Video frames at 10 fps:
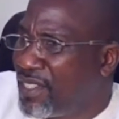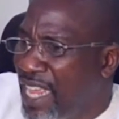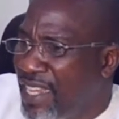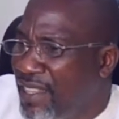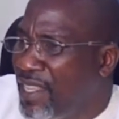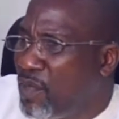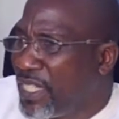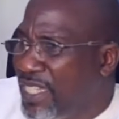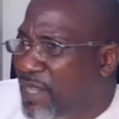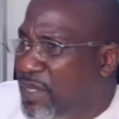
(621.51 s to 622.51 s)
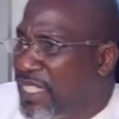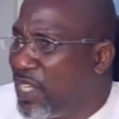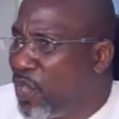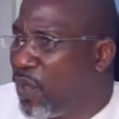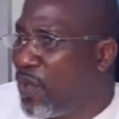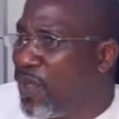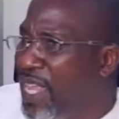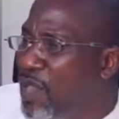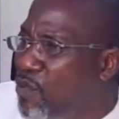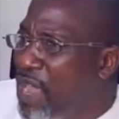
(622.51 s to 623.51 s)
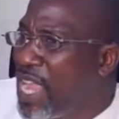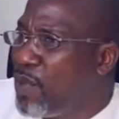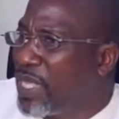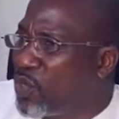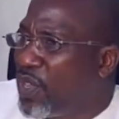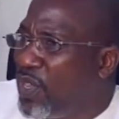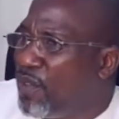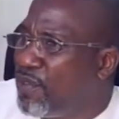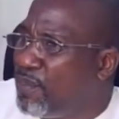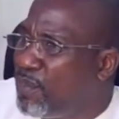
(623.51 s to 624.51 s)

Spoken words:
Anything you are dealing with in law, when you are talking of